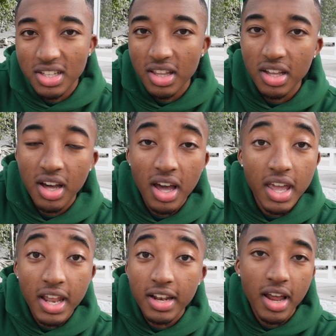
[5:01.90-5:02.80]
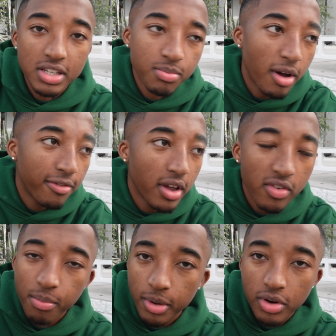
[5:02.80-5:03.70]
clean cut, and that's my
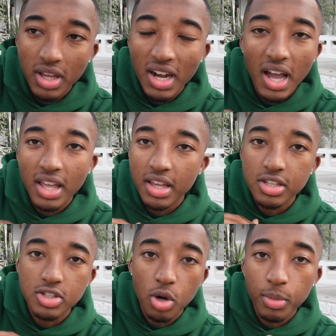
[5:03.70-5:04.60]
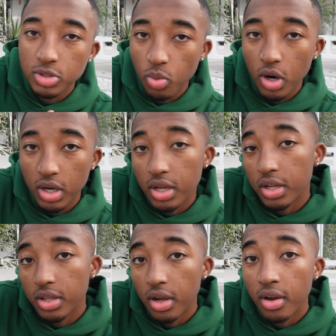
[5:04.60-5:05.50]
favorite building, and I can get so much work done
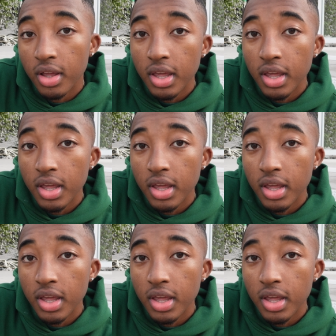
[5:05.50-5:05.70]
in there.